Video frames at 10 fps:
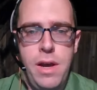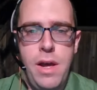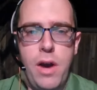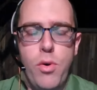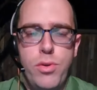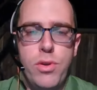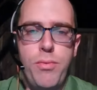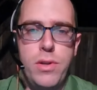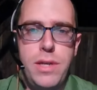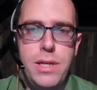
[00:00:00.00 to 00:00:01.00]
According to the
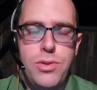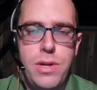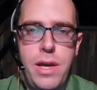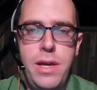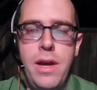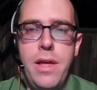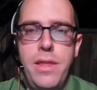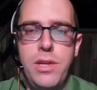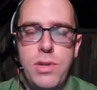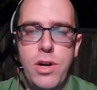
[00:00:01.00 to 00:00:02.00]
reports yesterday,
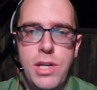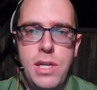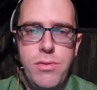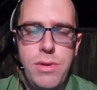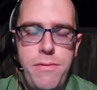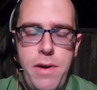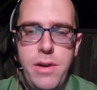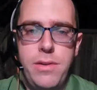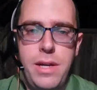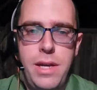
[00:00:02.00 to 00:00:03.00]
this was artillery
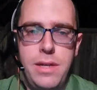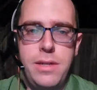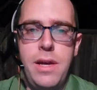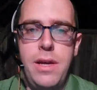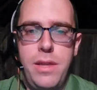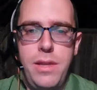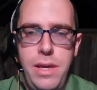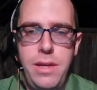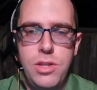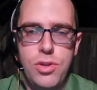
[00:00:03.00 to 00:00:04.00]
fire that hit
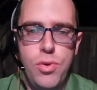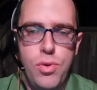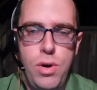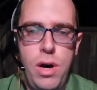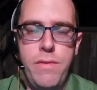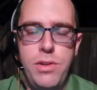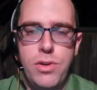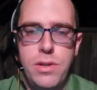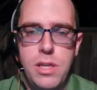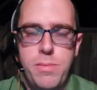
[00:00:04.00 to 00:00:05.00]
the school of
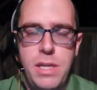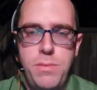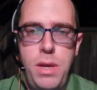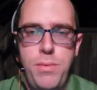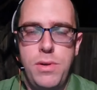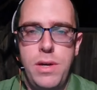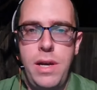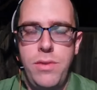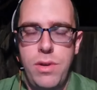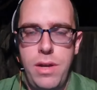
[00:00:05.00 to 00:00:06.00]
internally displaced people
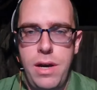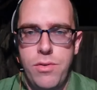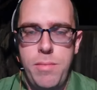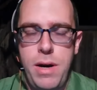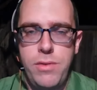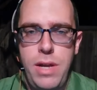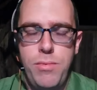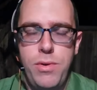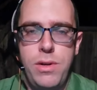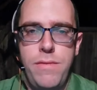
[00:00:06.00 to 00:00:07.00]
in El Rimal
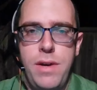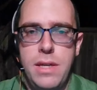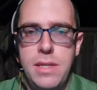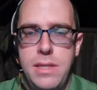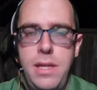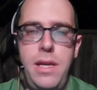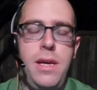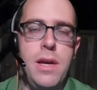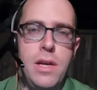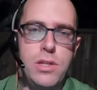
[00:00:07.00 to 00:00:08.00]
neighborhood of Gaza City,
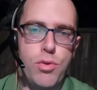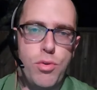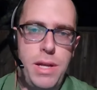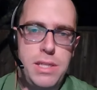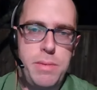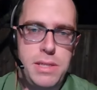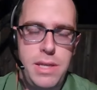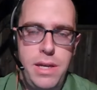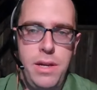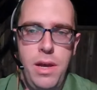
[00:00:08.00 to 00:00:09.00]
so it remains to be
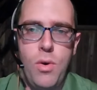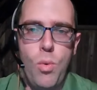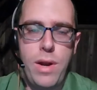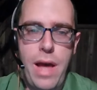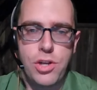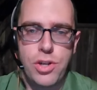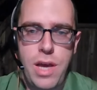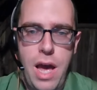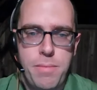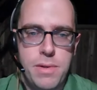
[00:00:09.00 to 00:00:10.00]
seen what what actually
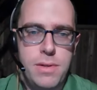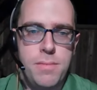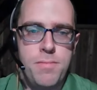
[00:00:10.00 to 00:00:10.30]
happened.